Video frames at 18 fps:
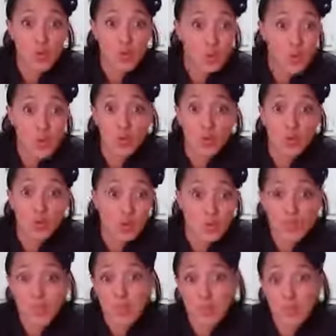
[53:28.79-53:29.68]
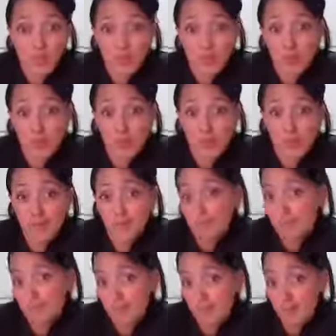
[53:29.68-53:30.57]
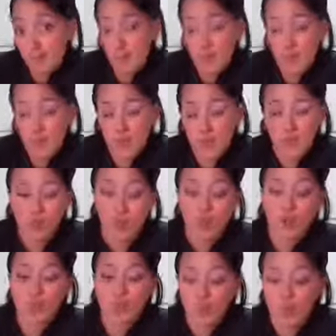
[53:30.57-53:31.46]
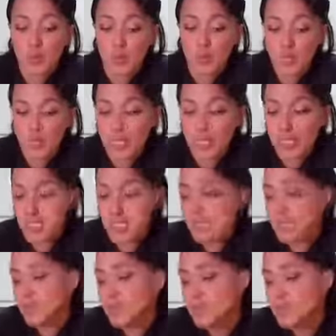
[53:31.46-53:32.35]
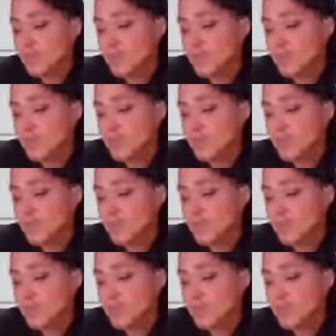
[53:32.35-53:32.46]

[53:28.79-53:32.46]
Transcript: the way you would use a spice rub. Those are also really nice.